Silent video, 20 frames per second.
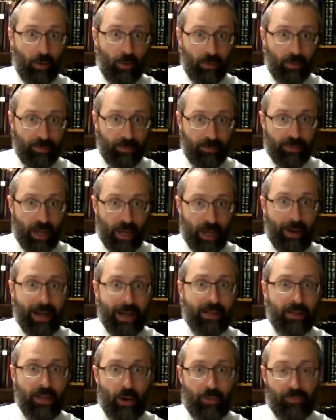
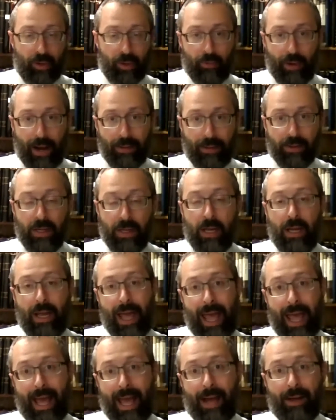directly off the ground,
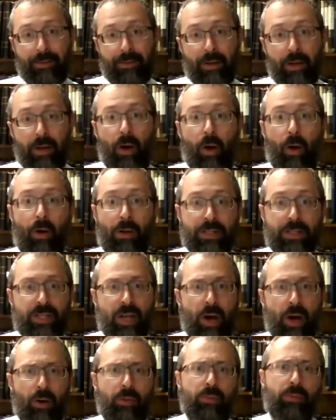and
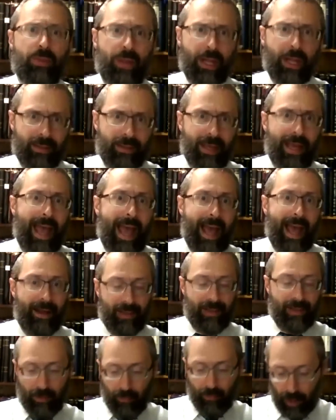also that
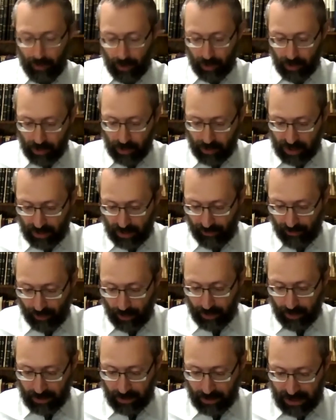they reproduce from
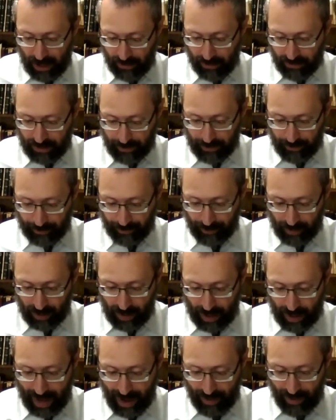themselves.
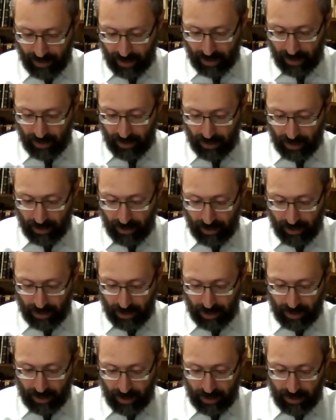They have
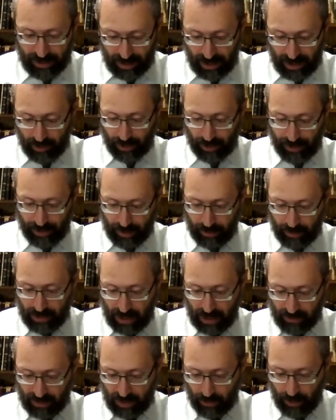the seed within
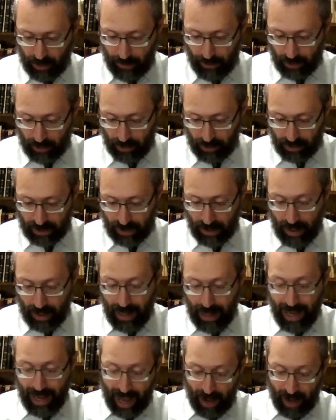themselves to reproduce.
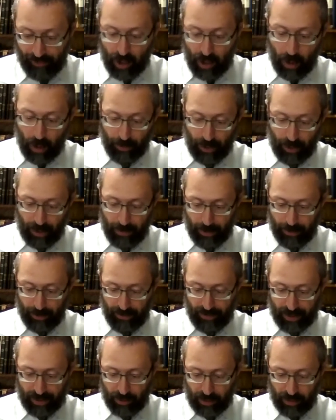Afkol prima
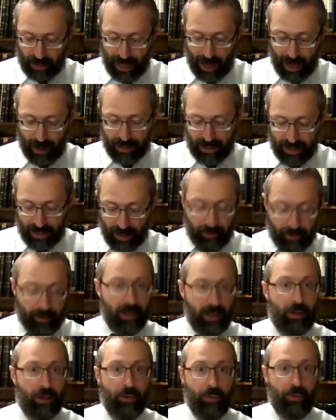vegedule karka. So that would
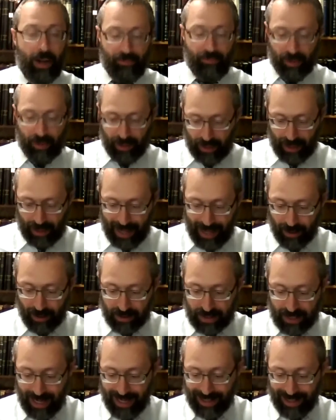include everything else
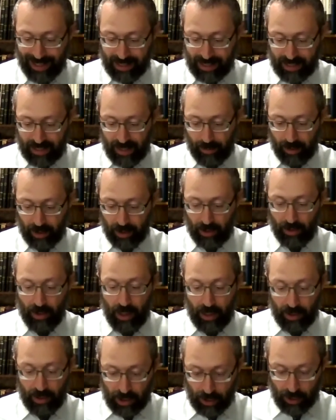that's similar
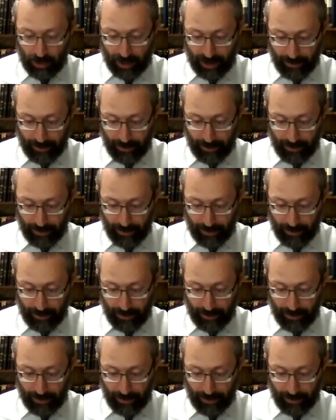to it.